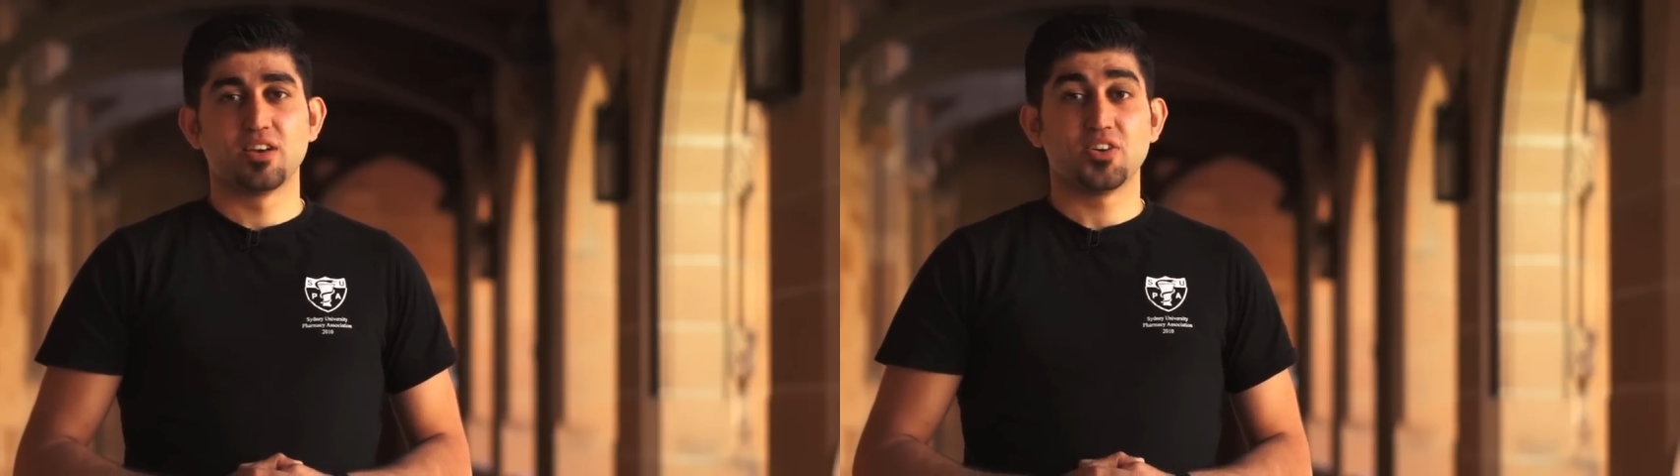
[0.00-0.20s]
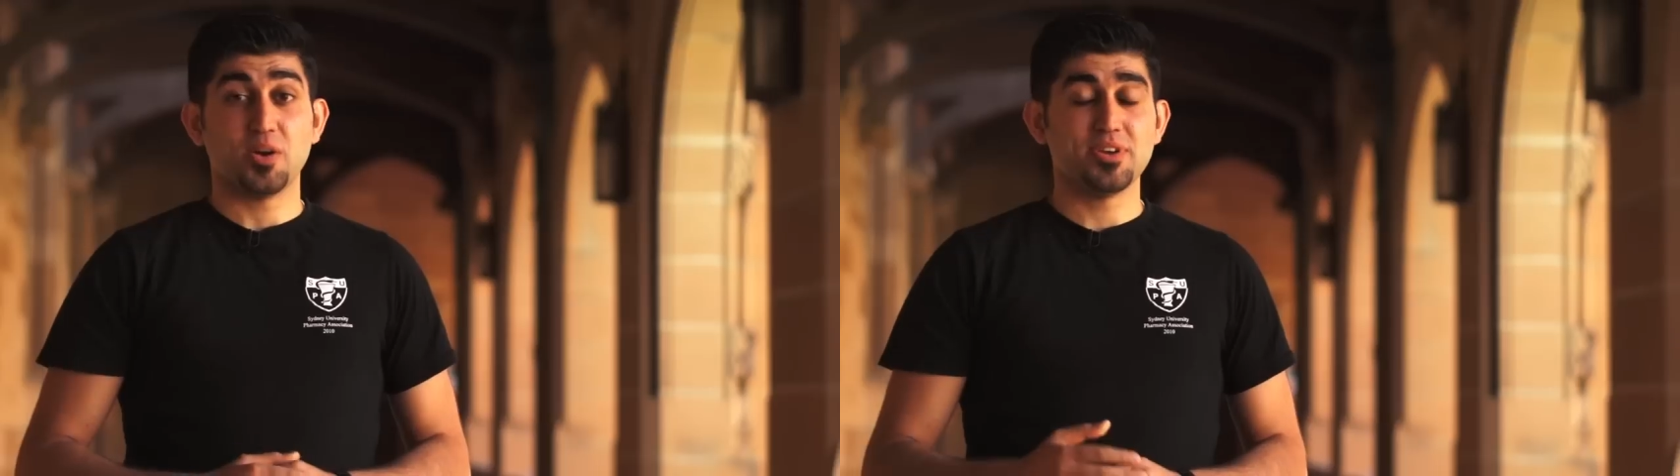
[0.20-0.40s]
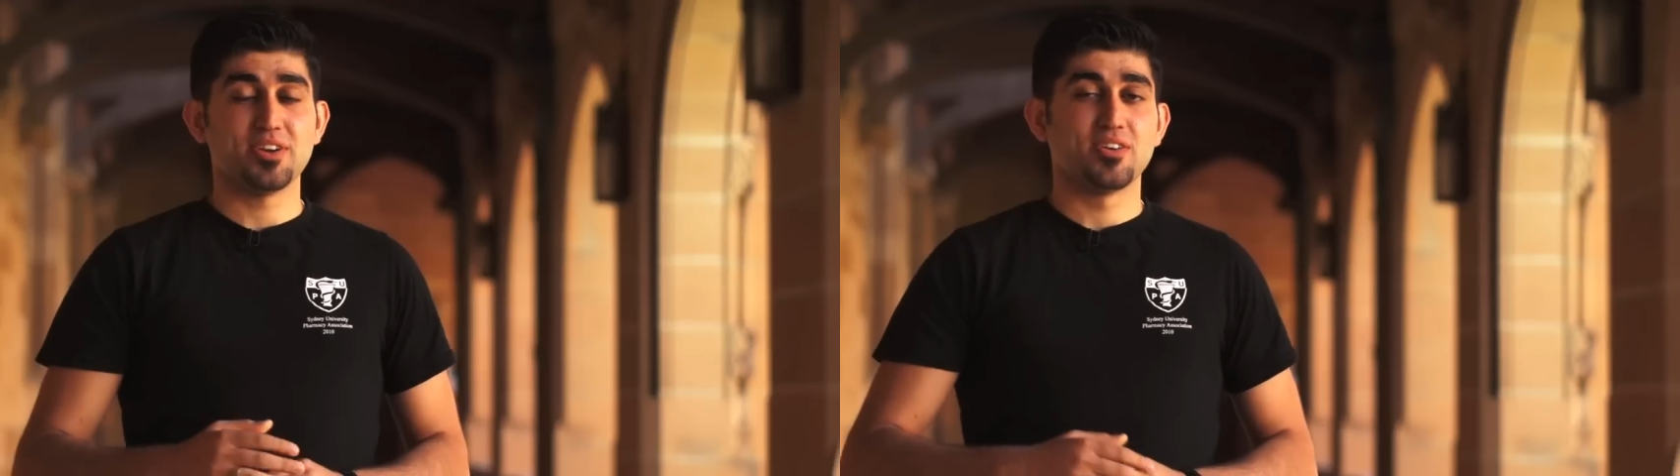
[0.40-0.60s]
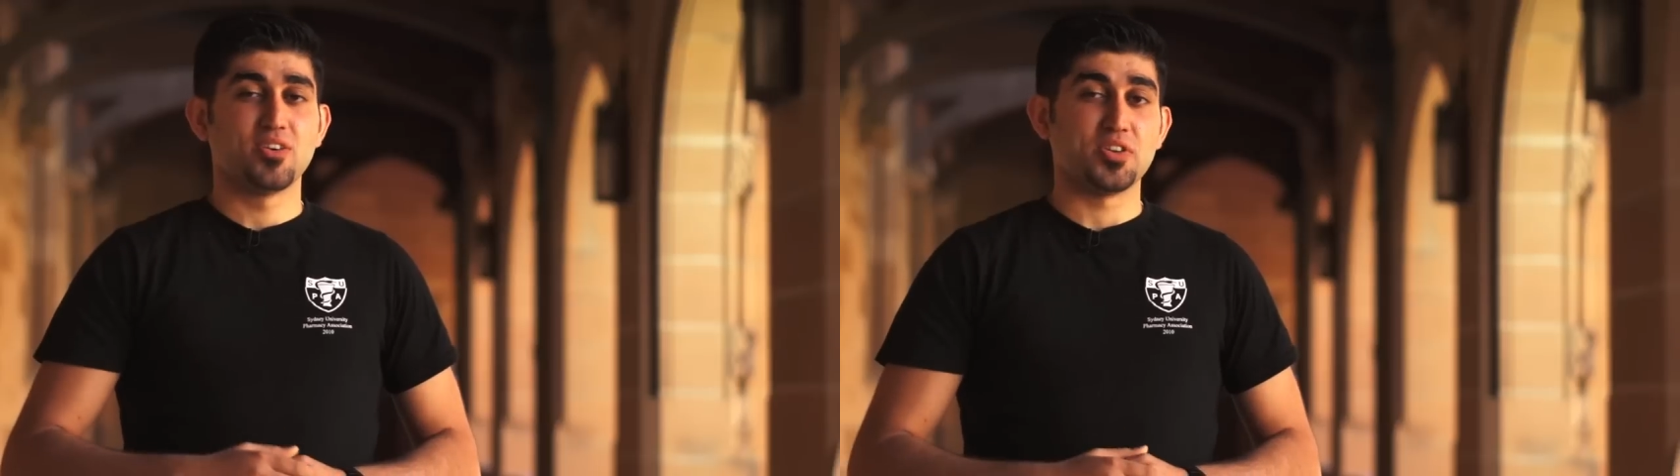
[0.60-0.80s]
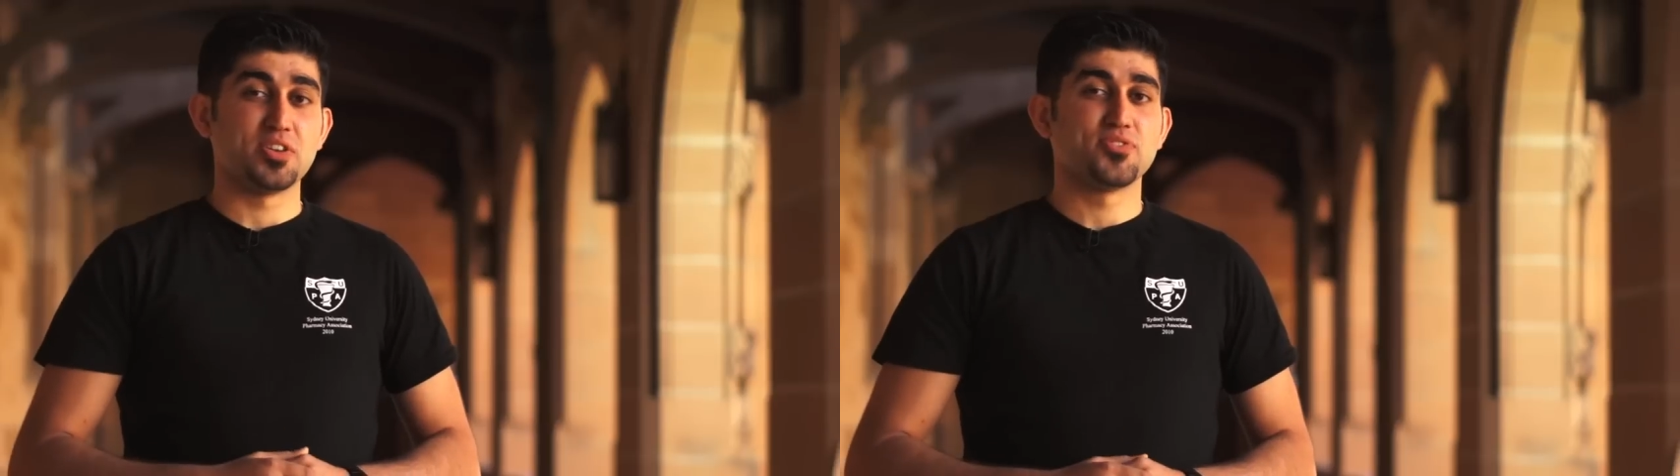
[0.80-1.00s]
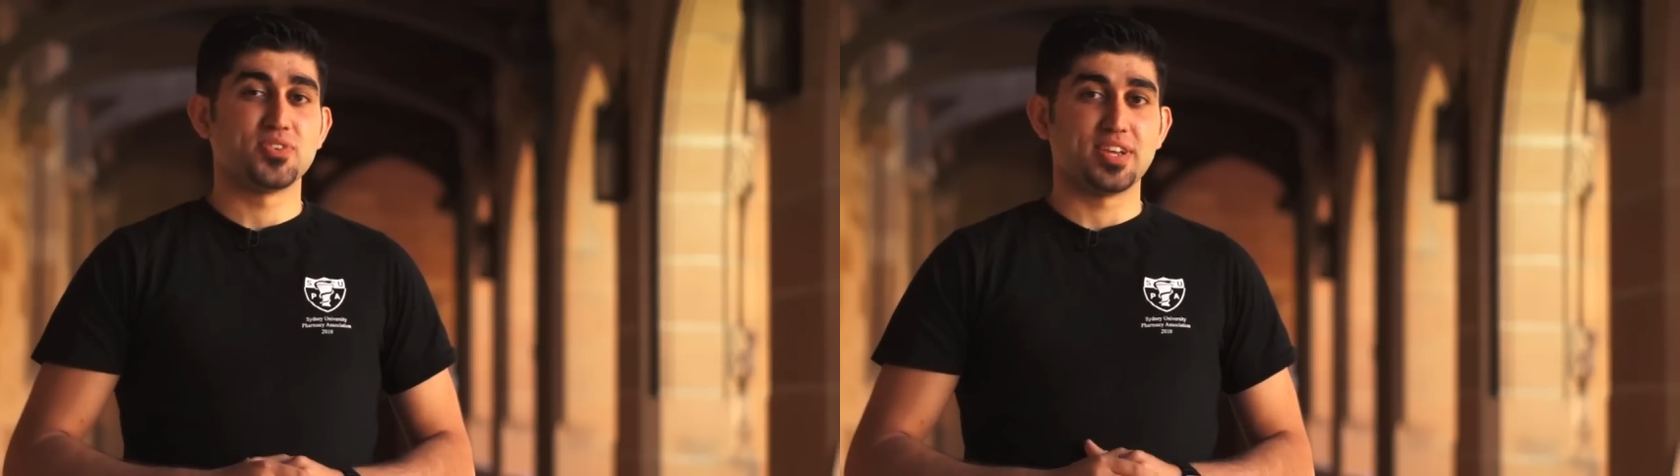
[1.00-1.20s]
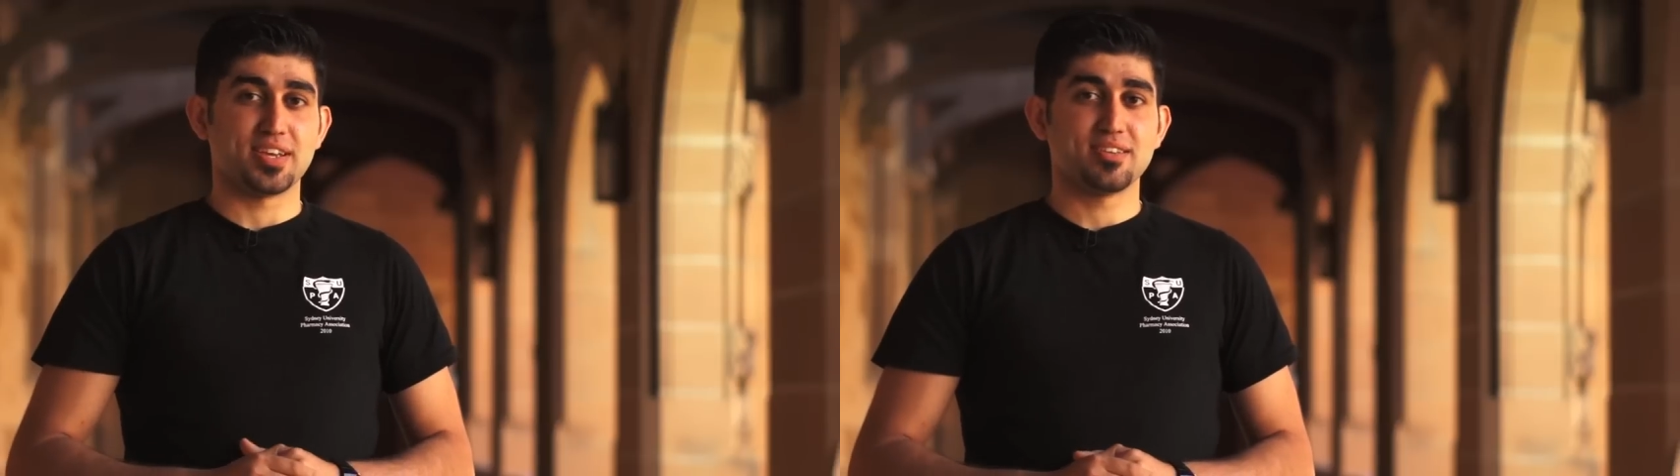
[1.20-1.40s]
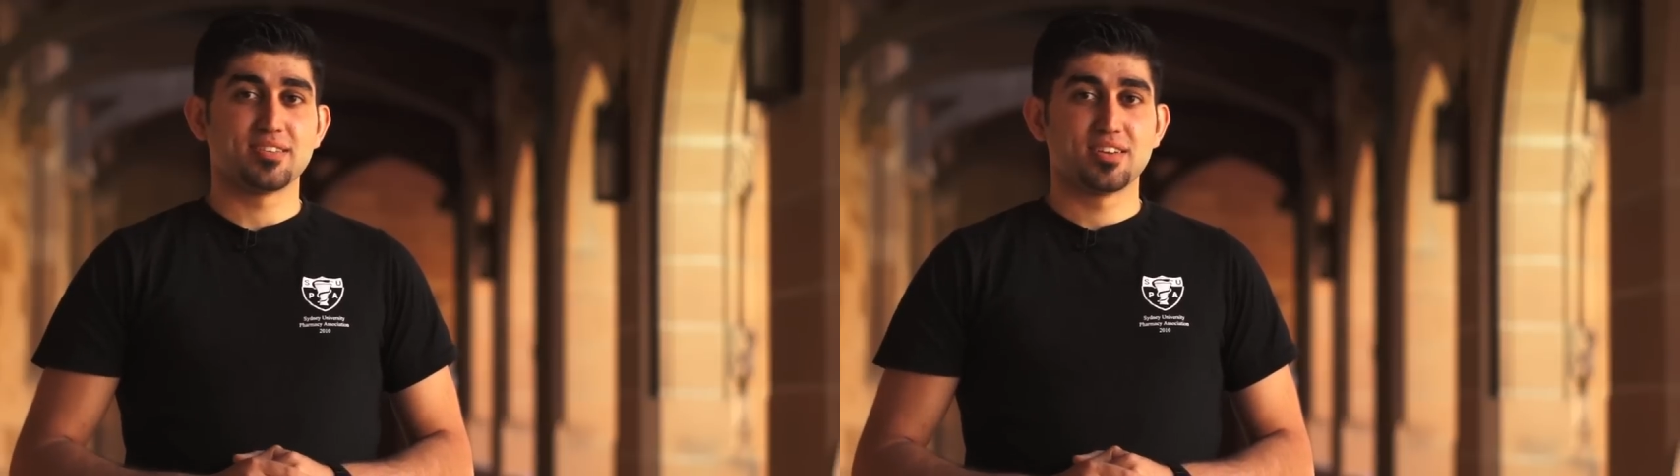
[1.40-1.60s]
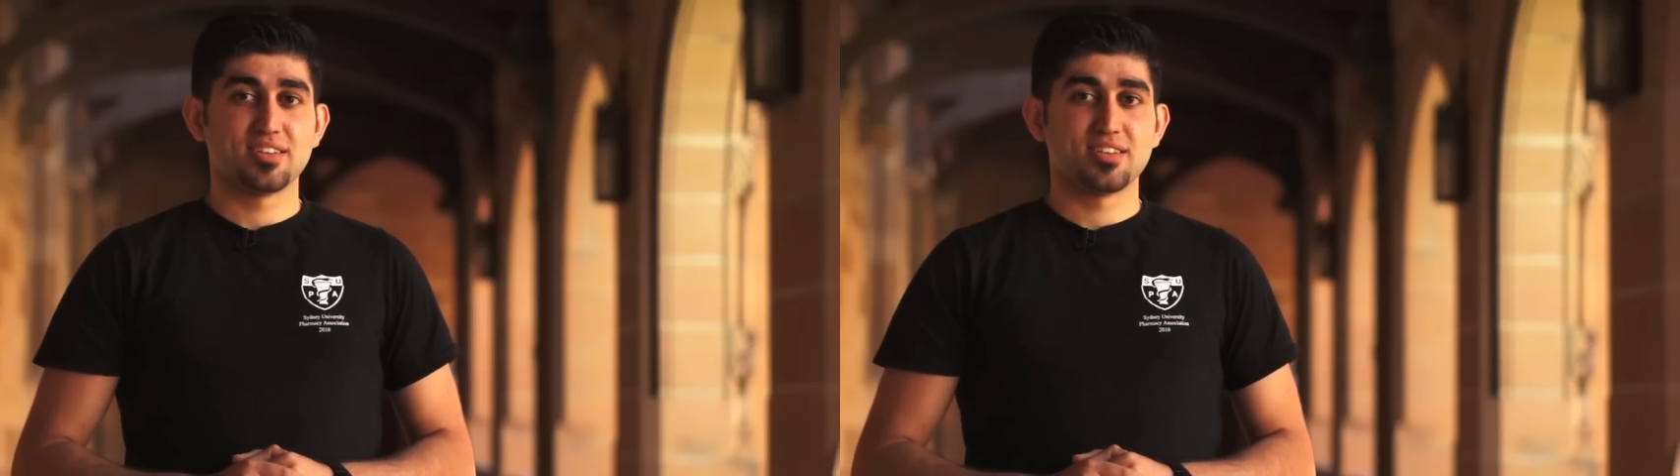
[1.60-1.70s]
Come here on Info Day,